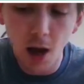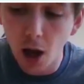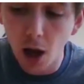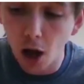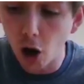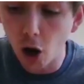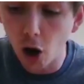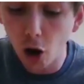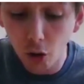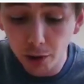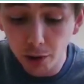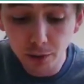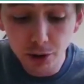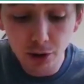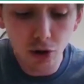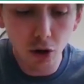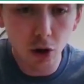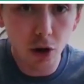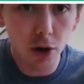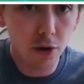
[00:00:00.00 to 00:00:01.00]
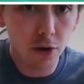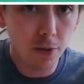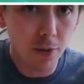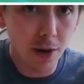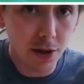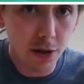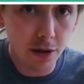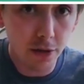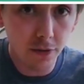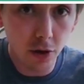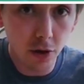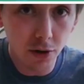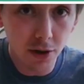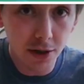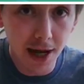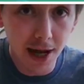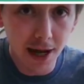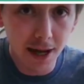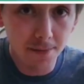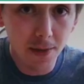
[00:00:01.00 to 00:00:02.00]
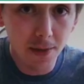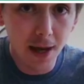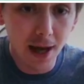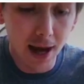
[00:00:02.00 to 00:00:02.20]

I hope you enjoyed the rest of your day,